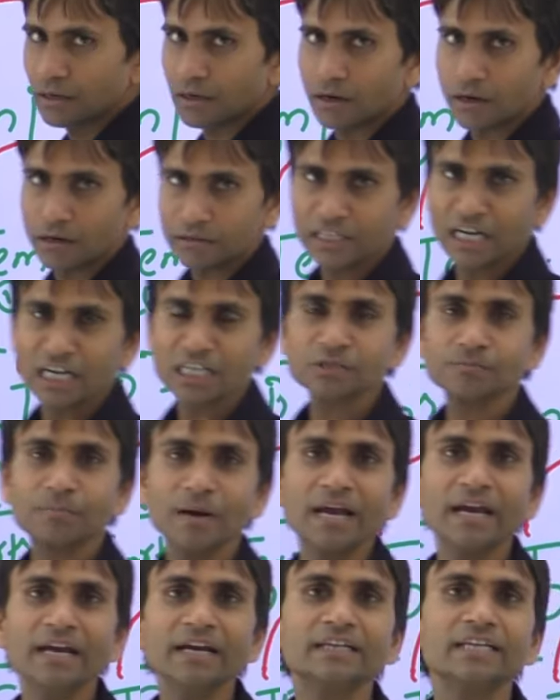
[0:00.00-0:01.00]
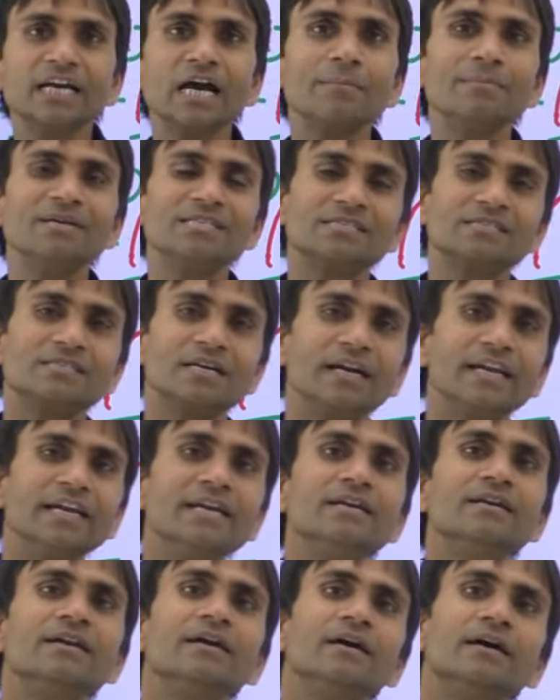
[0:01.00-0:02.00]
That's why it have studied
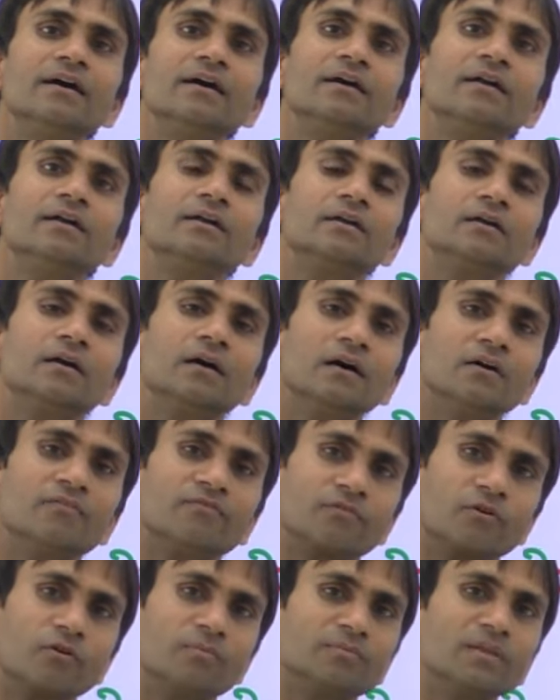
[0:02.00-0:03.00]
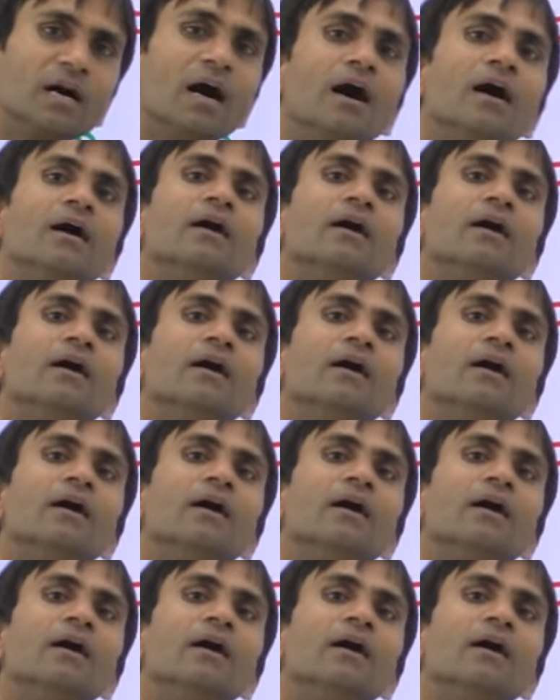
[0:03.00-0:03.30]
from the